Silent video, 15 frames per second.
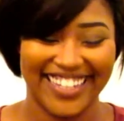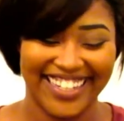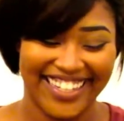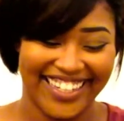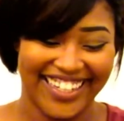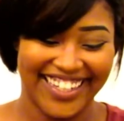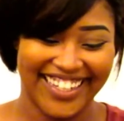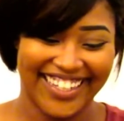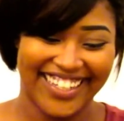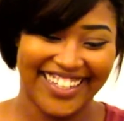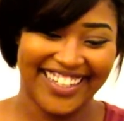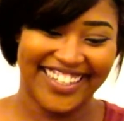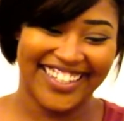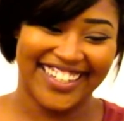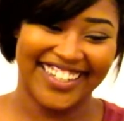
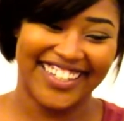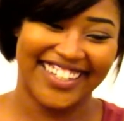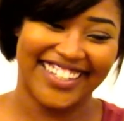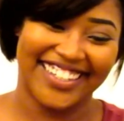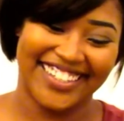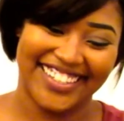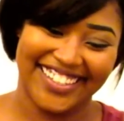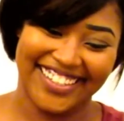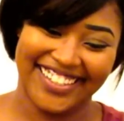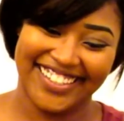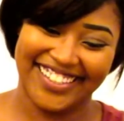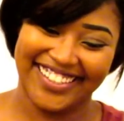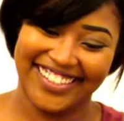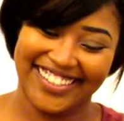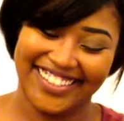
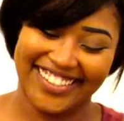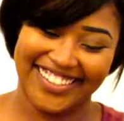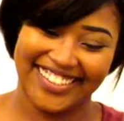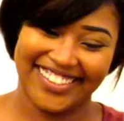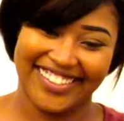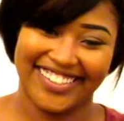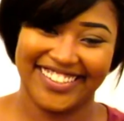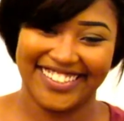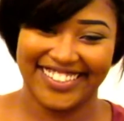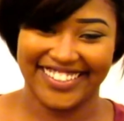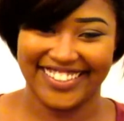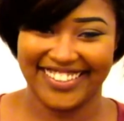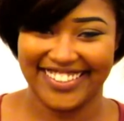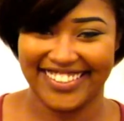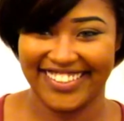
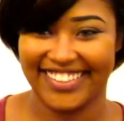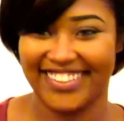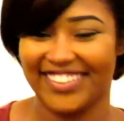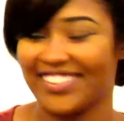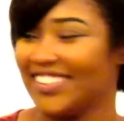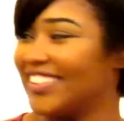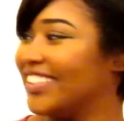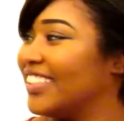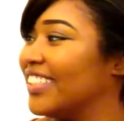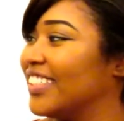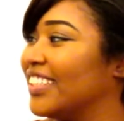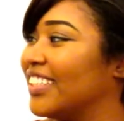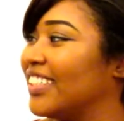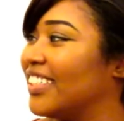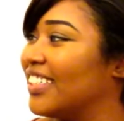
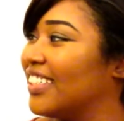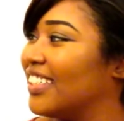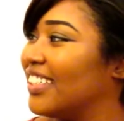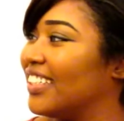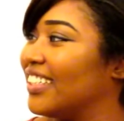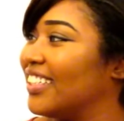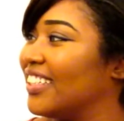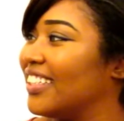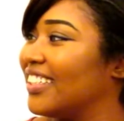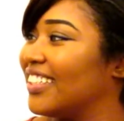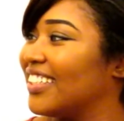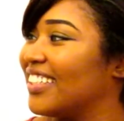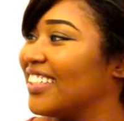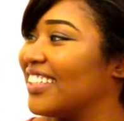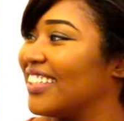
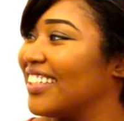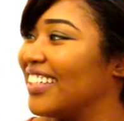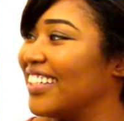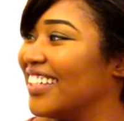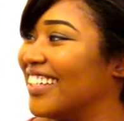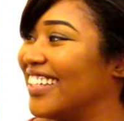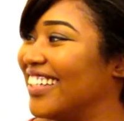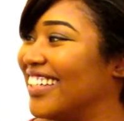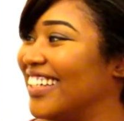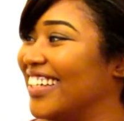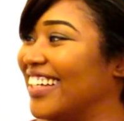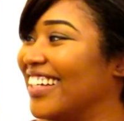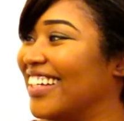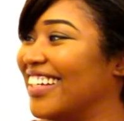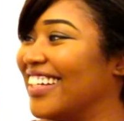
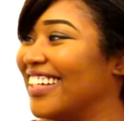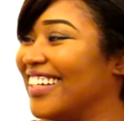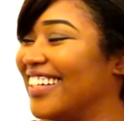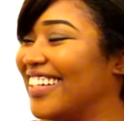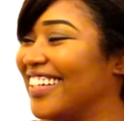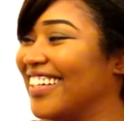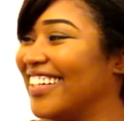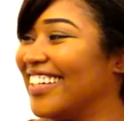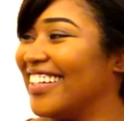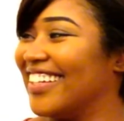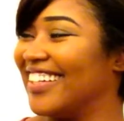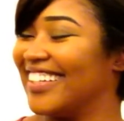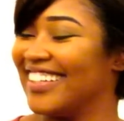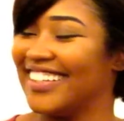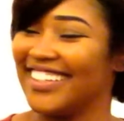
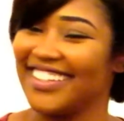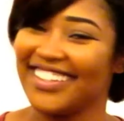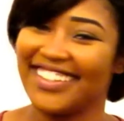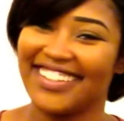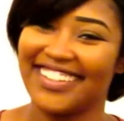(silent)